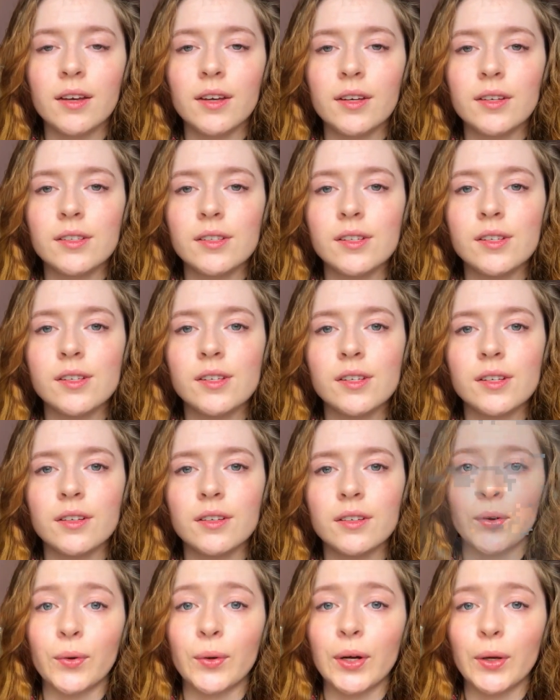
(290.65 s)
it's
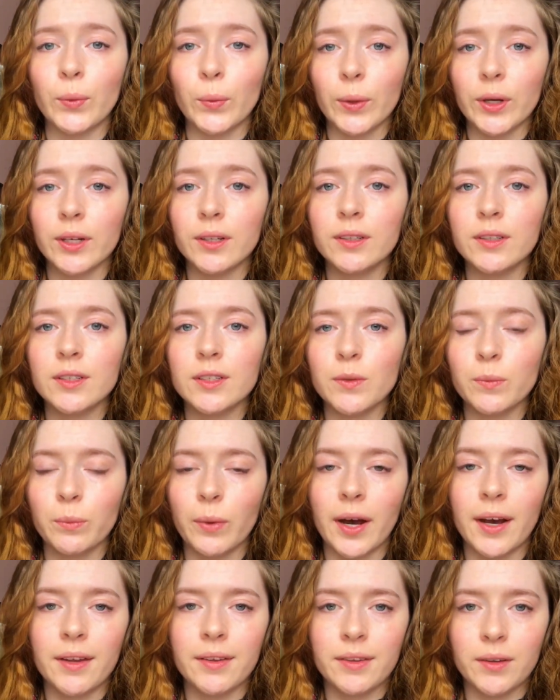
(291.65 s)
revealed
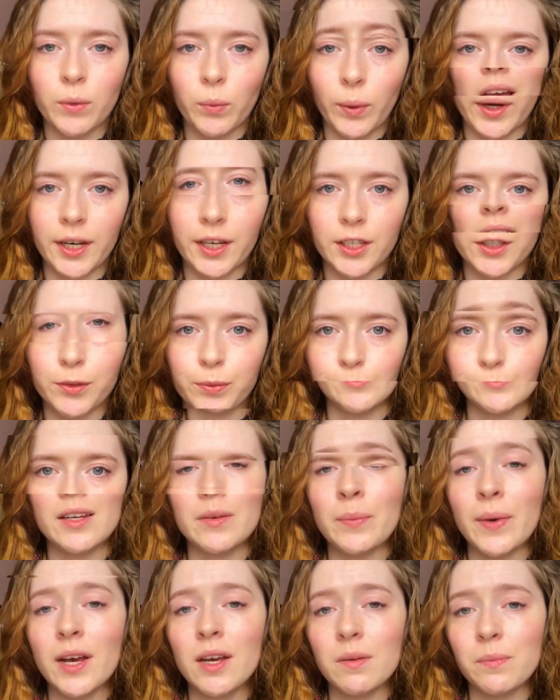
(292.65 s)
by the way.
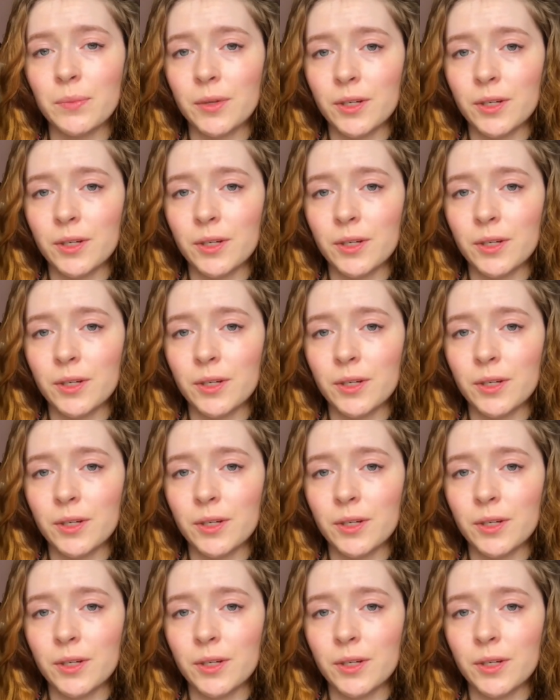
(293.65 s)
In my